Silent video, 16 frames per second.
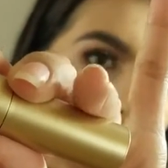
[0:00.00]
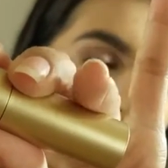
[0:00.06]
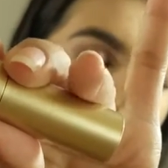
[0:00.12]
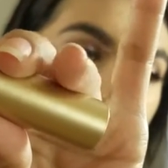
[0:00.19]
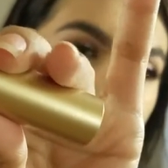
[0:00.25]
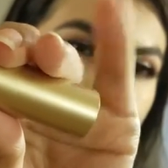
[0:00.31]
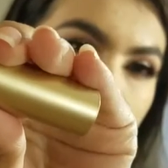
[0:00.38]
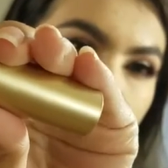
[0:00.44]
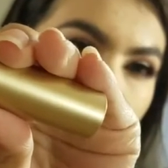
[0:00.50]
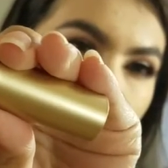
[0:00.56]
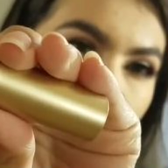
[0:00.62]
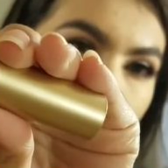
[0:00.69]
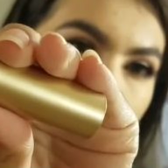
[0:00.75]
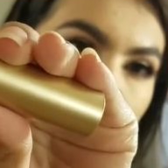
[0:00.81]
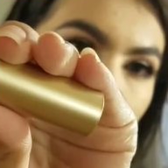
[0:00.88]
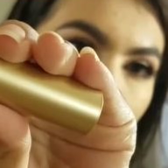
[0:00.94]
This is in the
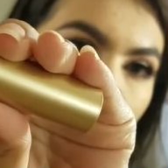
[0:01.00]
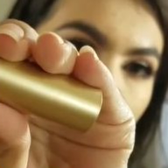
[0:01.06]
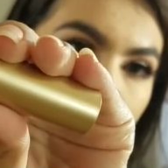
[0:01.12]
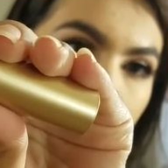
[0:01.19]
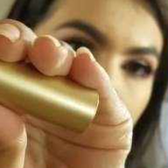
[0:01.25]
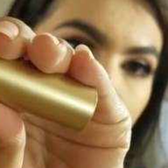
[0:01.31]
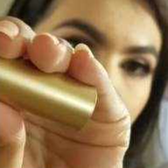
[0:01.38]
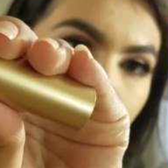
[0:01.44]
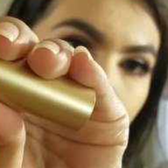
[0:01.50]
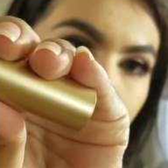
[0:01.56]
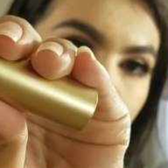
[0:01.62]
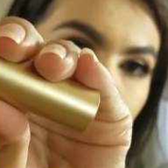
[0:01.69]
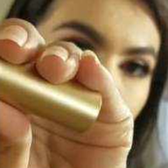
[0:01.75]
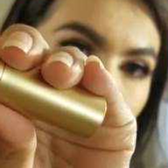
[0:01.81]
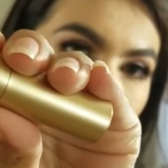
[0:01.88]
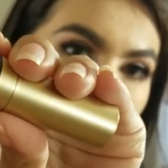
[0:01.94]
shade called Evil
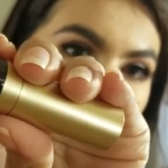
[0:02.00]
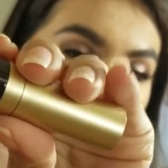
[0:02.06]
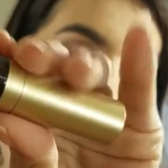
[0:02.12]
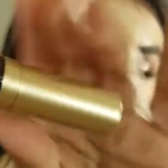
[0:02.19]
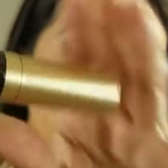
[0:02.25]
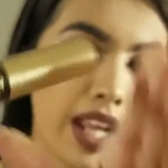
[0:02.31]
Twin,